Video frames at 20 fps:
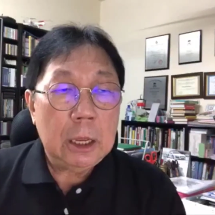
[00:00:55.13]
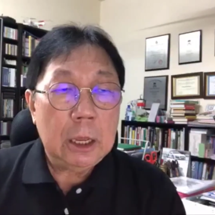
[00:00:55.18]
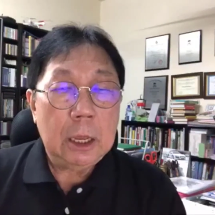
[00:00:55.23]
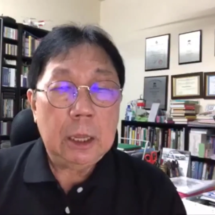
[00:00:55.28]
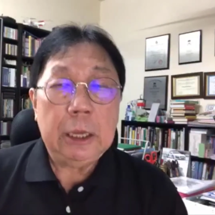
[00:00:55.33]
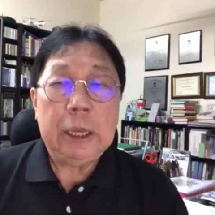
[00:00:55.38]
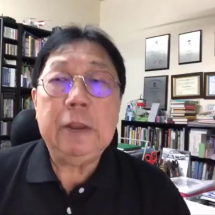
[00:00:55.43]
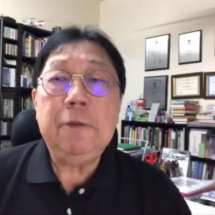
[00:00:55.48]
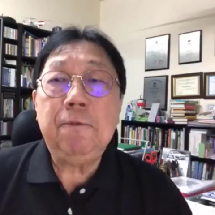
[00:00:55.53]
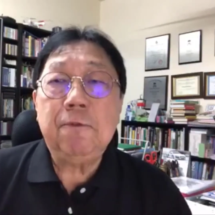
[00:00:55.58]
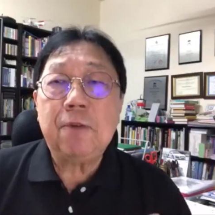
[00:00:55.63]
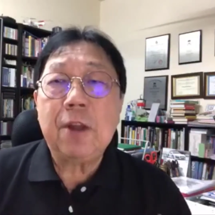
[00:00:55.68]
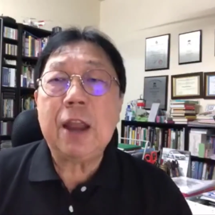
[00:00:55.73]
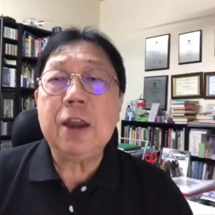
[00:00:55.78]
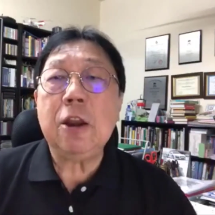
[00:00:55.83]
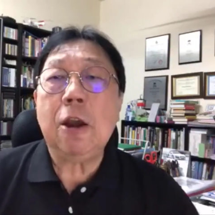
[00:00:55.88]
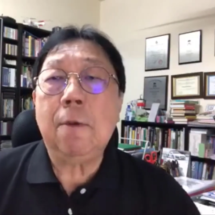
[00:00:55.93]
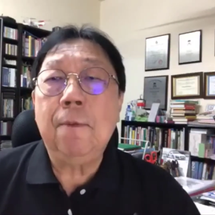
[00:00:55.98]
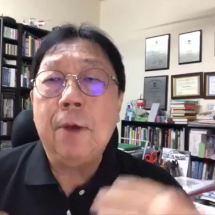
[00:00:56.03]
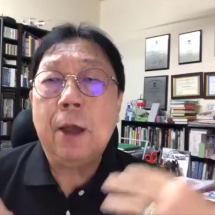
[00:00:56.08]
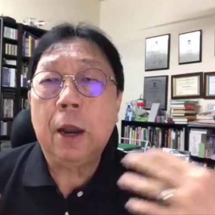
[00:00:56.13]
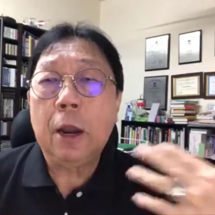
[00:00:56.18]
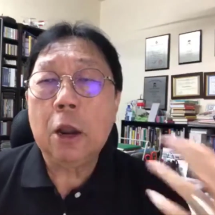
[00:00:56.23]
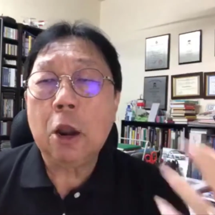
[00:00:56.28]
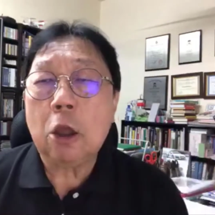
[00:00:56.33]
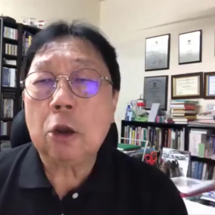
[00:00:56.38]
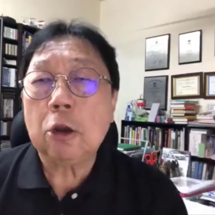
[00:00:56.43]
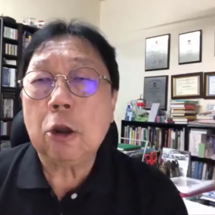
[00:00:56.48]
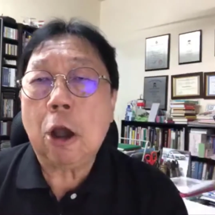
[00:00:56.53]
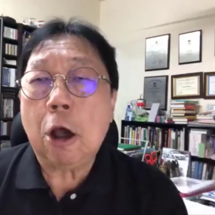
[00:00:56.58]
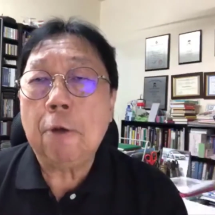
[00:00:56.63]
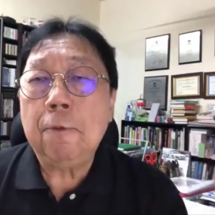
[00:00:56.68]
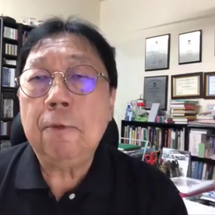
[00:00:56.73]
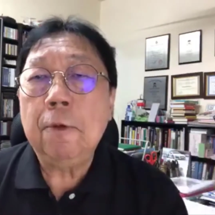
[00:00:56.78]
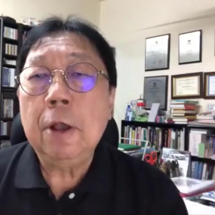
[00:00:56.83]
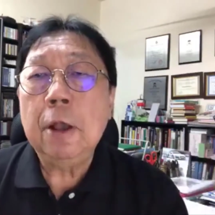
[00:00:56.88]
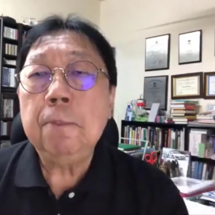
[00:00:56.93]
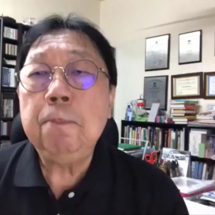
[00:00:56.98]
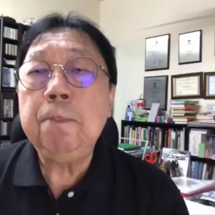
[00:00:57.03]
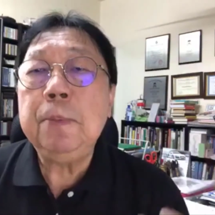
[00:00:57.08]
in front of a lot of
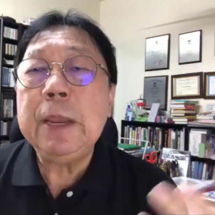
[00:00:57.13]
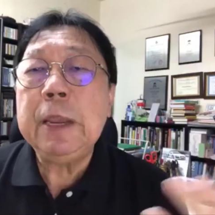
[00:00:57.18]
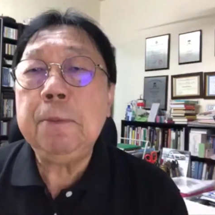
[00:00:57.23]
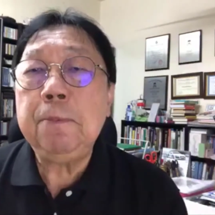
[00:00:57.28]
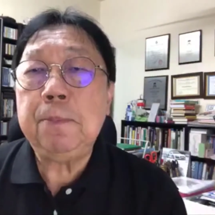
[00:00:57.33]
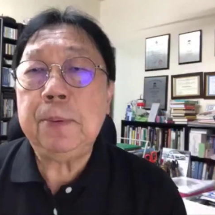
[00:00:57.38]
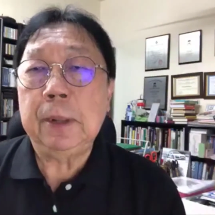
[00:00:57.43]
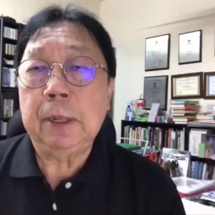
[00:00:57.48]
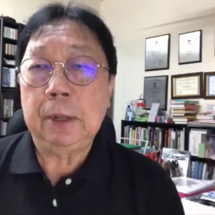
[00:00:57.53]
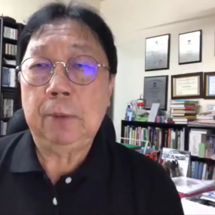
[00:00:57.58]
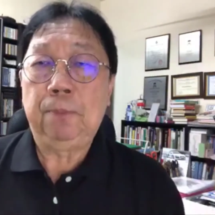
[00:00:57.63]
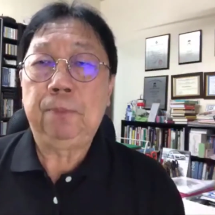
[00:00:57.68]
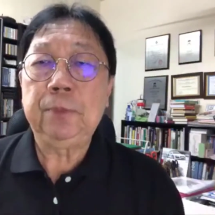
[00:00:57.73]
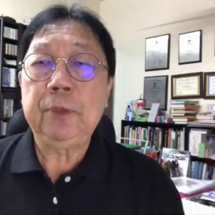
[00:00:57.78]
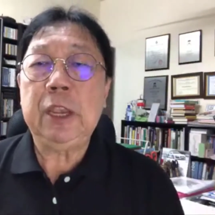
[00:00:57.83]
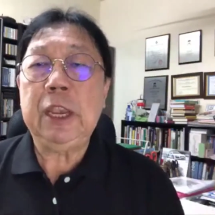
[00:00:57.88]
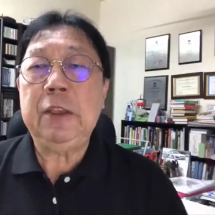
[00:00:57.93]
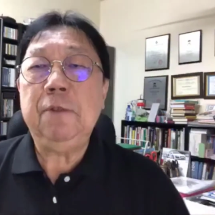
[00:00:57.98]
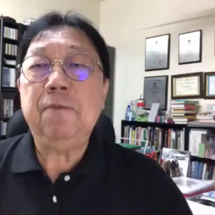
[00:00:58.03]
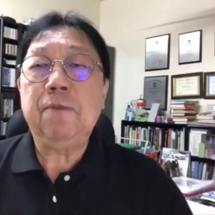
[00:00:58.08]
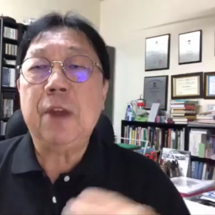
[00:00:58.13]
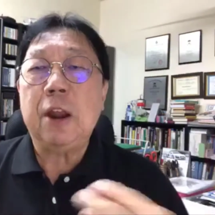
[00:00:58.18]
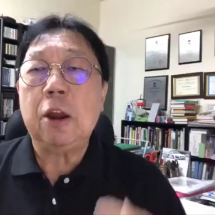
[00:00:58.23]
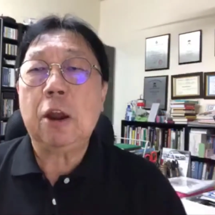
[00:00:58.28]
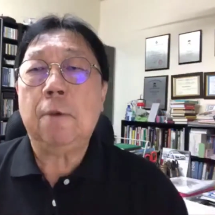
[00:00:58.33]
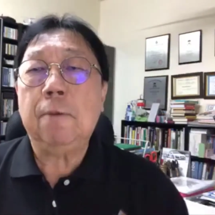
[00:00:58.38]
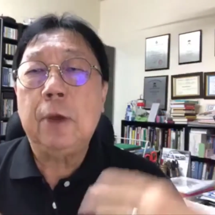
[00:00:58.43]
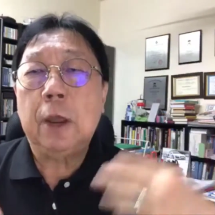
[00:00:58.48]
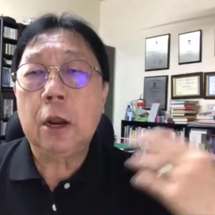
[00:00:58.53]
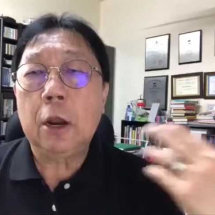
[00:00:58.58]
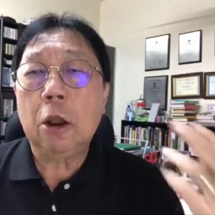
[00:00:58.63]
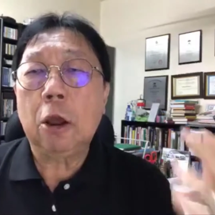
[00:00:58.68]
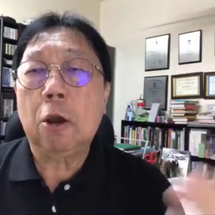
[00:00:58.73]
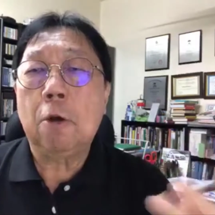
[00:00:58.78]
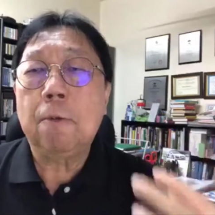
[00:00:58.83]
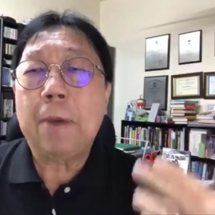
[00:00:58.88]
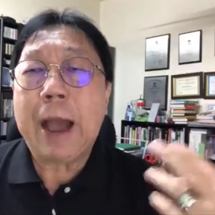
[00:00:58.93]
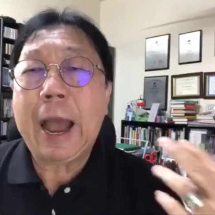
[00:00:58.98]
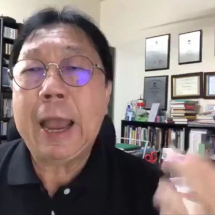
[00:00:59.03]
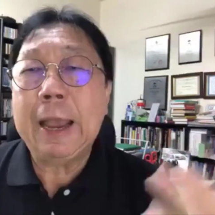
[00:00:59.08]
people, in front of a lot
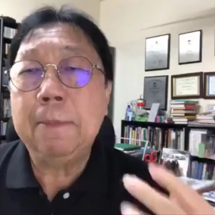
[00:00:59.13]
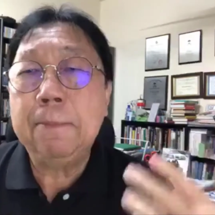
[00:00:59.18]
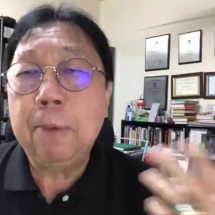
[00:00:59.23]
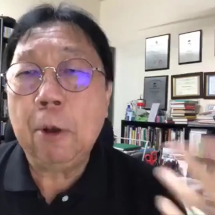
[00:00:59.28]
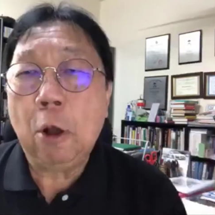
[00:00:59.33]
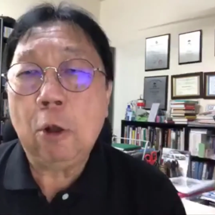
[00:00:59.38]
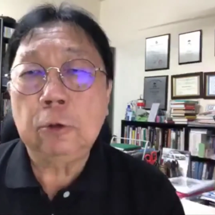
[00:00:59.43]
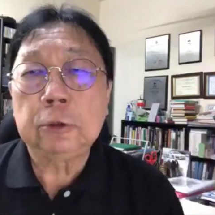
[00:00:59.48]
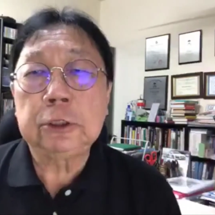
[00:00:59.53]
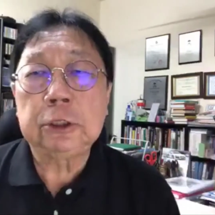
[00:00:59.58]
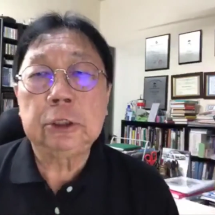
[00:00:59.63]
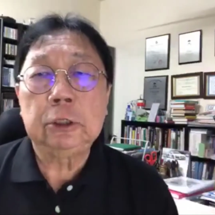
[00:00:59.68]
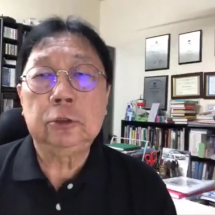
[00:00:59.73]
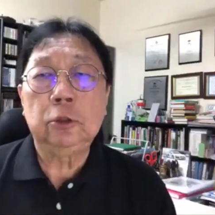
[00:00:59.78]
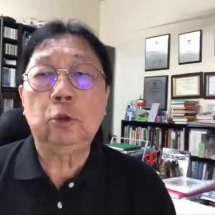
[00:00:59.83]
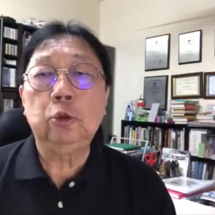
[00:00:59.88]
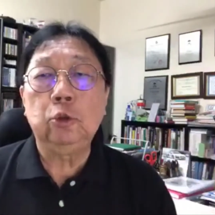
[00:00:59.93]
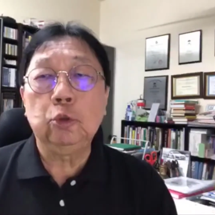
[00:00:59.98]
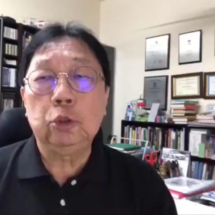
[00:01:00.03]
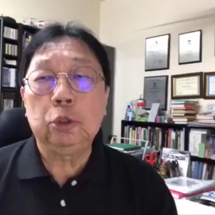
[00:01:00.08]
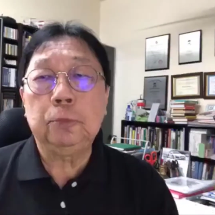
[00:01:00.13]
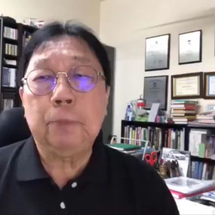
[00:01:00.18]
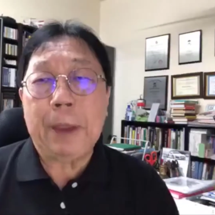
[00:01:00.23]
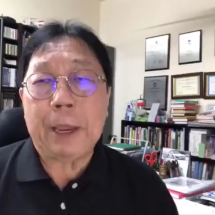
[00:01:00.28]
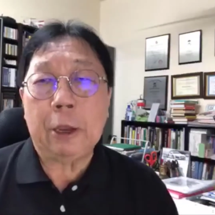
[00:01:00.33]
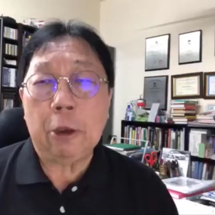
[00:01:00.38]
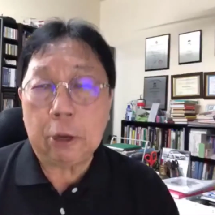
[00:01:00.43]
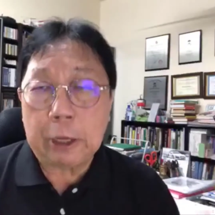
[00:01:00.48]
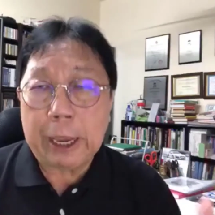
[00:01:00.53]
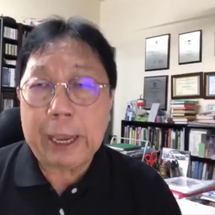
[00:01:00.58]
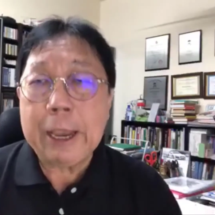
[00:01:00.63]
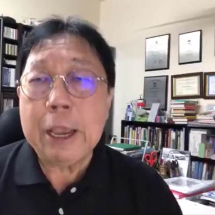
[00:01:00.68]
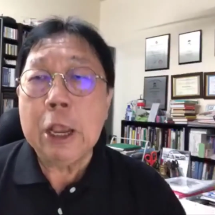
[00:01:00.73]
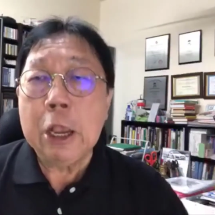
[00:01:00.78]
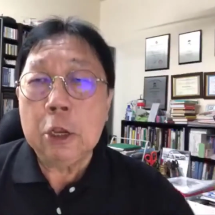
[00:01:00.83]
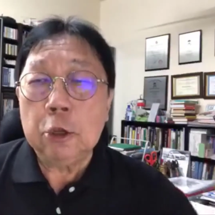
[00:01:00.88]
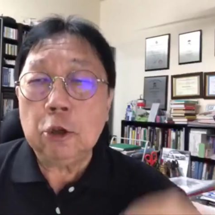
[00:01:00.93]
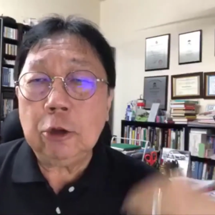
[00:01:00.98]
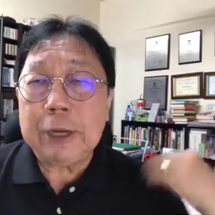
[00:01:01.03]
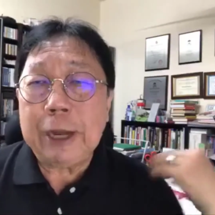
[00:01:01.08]
of eyeballs, so to speak. Okay,
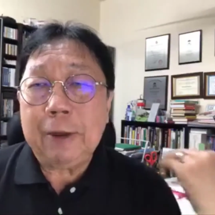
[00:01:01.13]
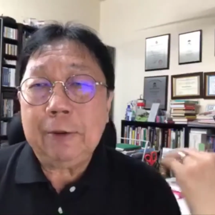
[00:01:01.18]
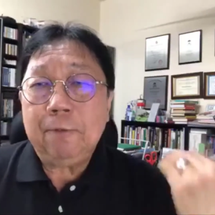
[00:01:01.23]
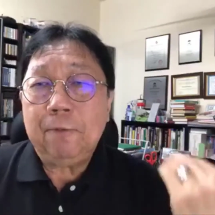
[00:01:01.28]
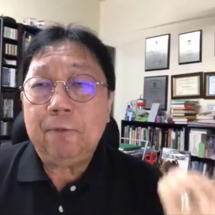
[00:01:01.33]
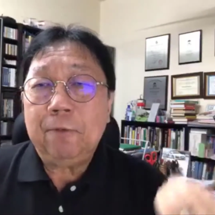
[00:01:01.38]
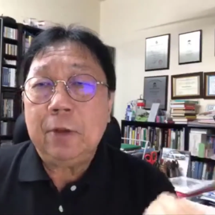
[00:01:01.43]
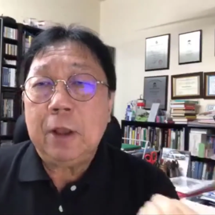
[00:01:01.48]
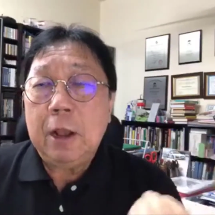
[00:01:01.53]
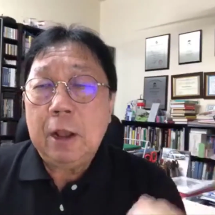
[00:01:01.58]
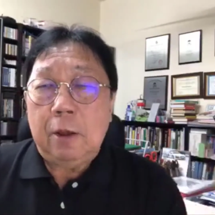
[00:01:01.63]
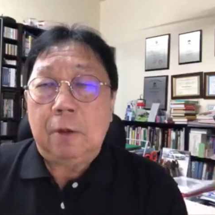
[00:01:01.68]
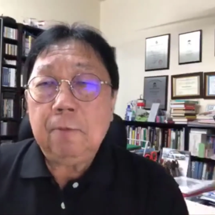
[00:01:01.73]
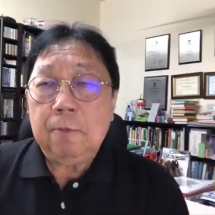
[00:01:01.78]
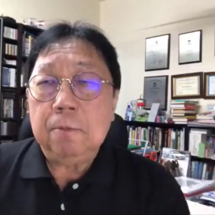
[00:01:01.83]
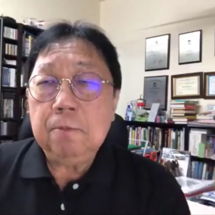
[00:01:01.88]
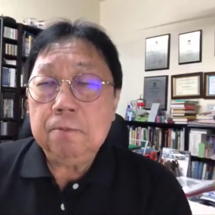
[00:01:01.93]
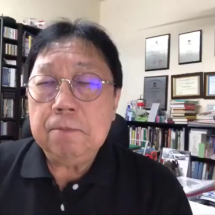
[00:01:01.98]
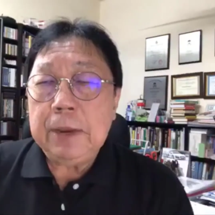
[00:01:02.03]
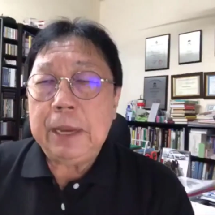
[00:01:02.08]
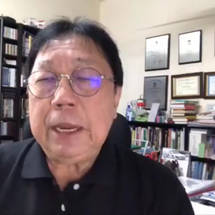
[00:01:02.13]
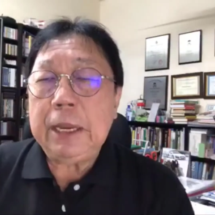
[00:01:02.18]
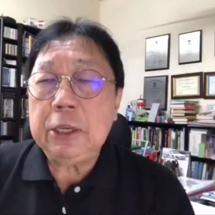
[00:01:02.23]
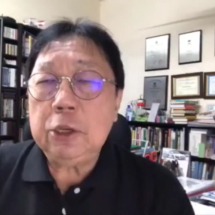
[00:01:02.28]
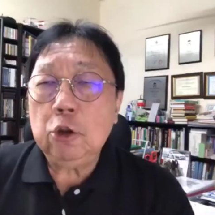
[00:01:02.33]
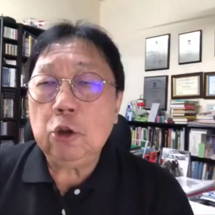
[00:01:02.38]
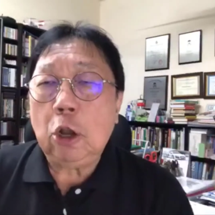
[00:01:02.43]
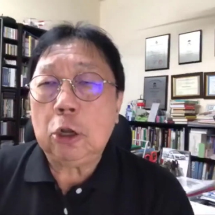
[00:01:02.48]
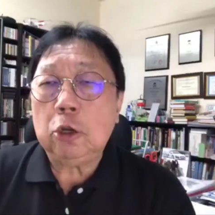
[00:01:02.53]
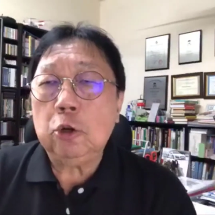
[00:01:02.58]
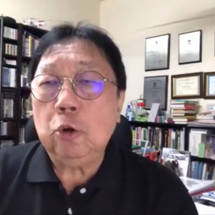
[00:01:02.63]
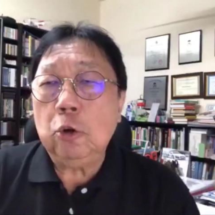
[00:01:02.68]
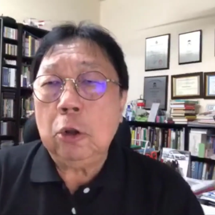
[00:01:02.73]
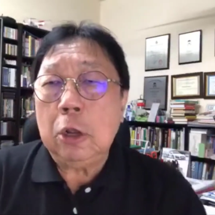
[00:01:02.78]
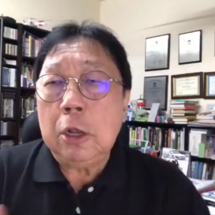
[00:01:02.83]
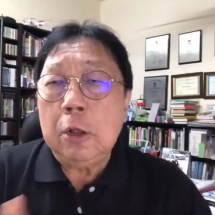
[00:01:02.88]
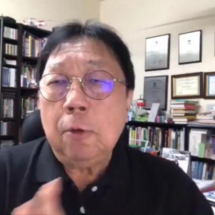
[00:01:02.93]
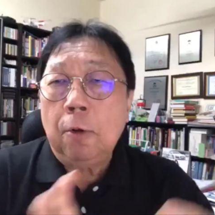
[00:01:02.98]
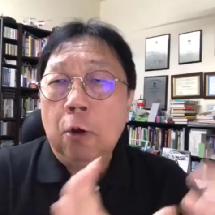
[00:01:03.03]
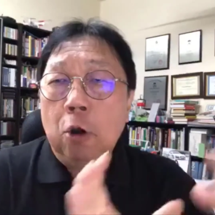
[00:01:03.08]
so that means you got
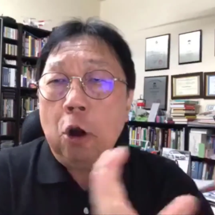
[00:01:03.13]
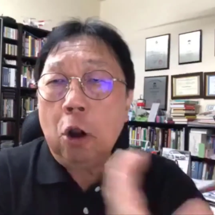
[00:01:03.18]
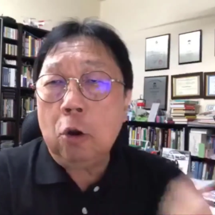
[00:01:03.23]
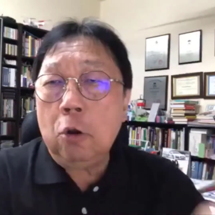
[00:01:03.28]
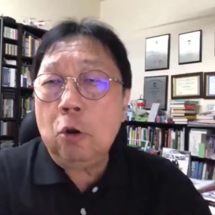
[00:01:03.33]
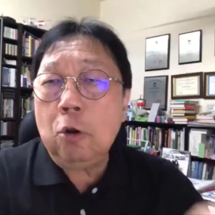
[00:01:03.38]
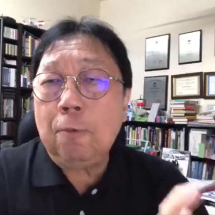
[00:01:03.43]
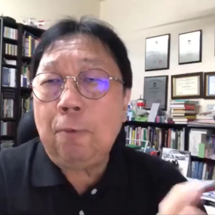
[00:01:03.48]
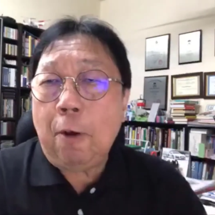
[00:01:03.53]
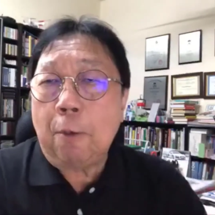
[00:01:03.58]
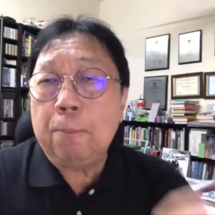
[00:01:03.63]
to look for